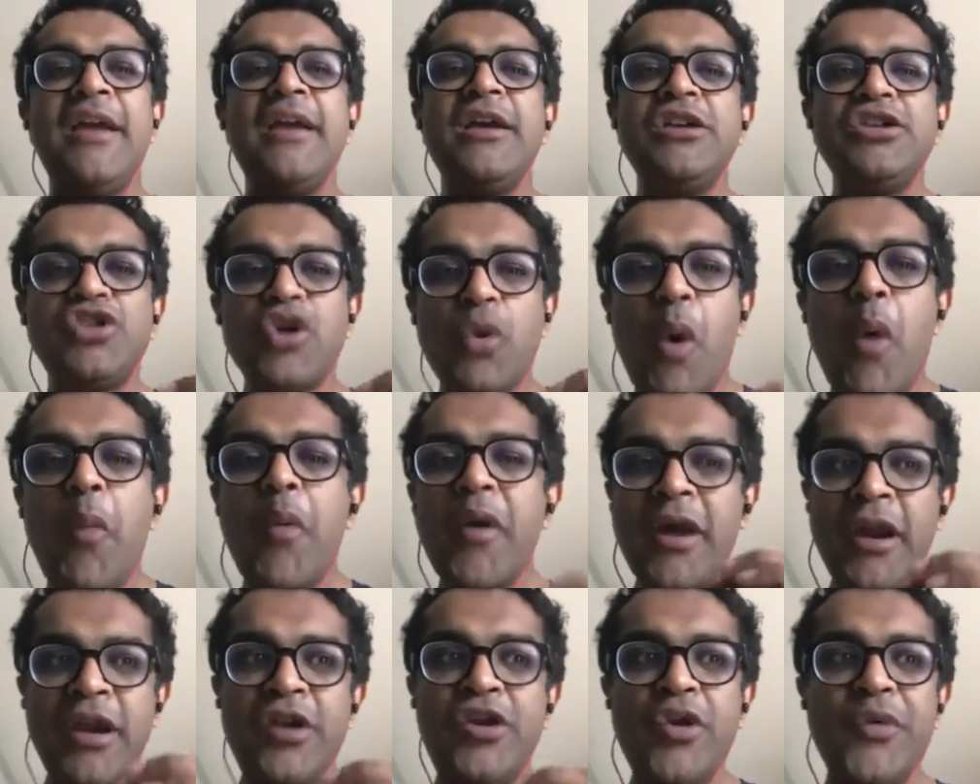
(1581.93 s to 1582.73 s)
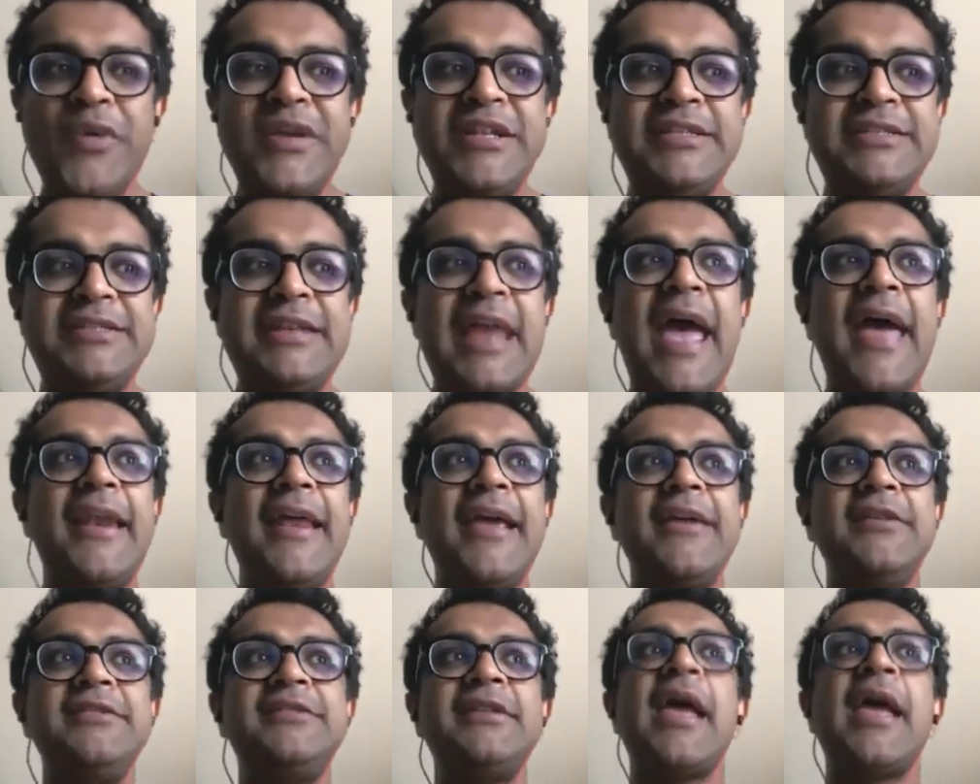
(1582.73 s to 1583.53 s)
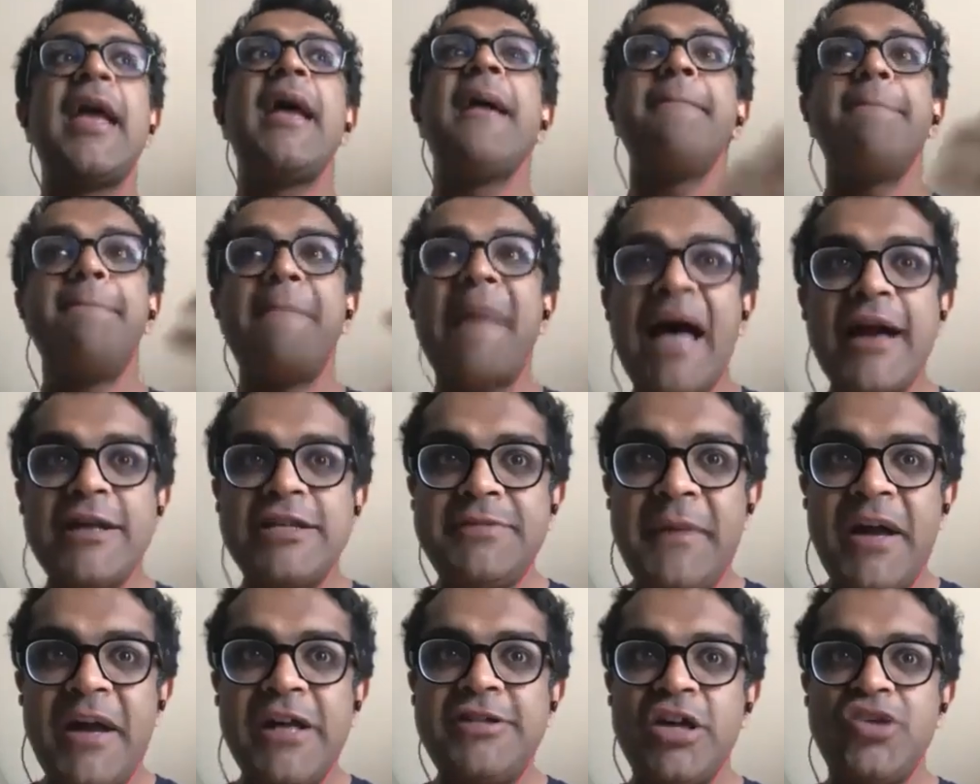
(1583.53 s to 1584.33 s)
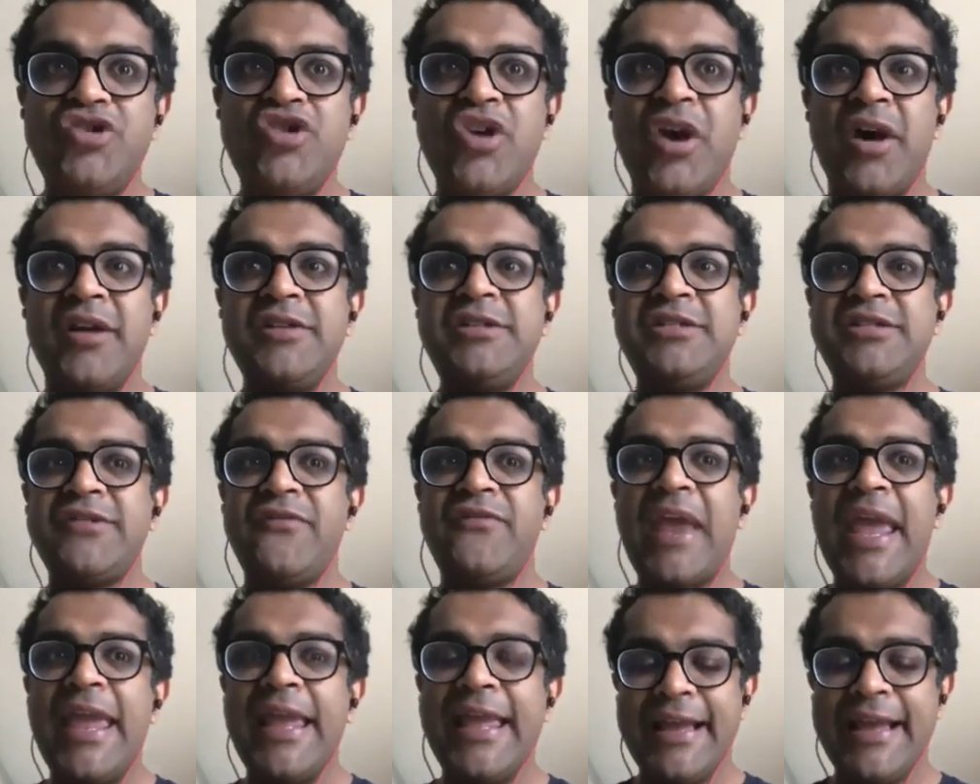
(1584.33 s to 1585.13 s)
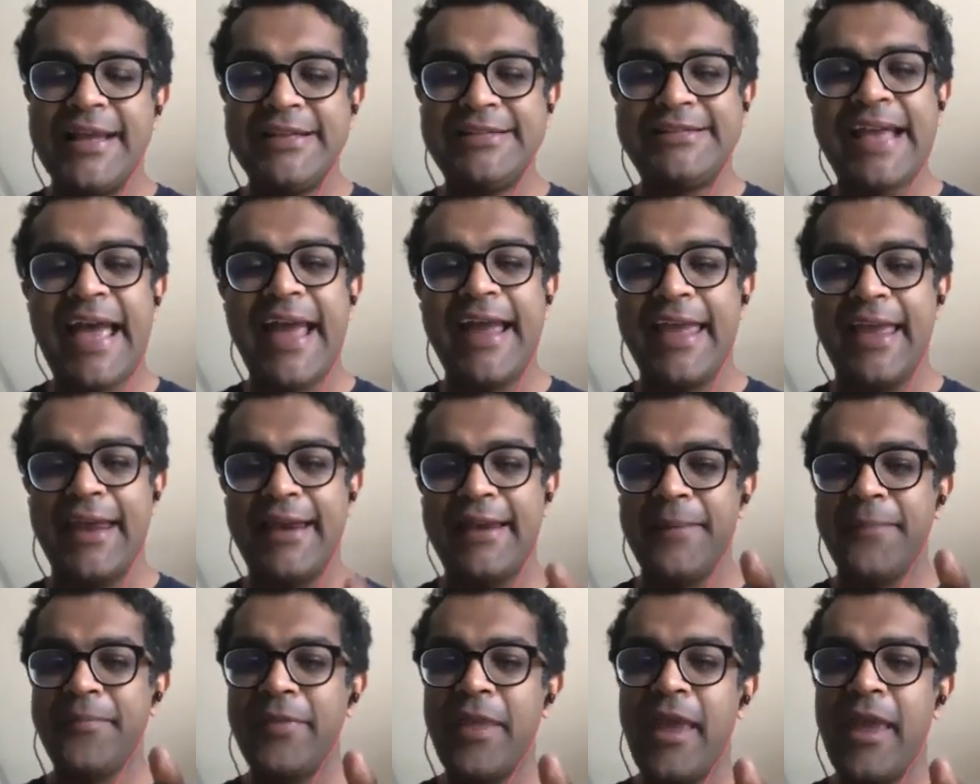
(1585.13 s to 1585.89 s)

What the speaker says: So what we're going to do instead is maximize our chances of taking a second.